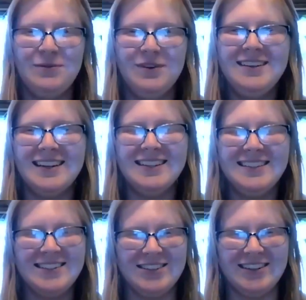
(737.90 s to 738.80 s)
What a
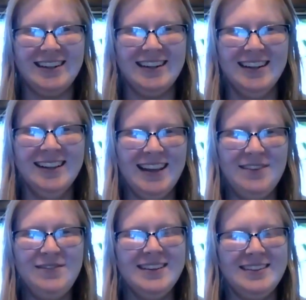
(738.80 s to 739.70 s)
crazy journey.
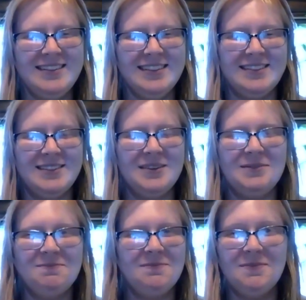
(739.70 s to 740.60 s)
Life is just
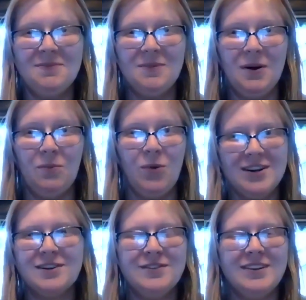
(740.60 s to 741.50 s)

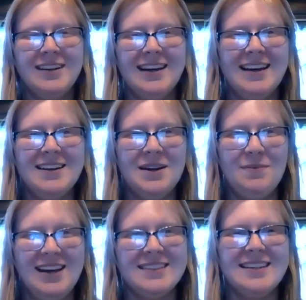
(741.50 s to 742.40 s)
wonderful and
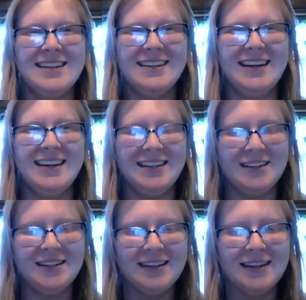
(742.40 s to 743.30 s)
amazing,
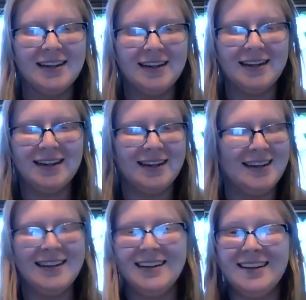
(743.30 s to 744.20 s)
and
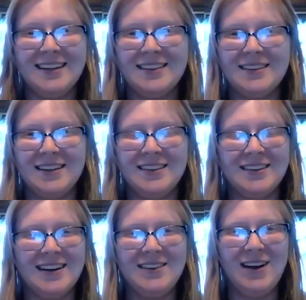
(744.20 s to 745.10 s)
it's a
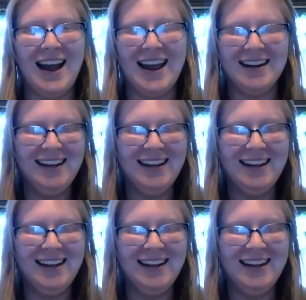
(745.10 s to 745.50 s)
great ride.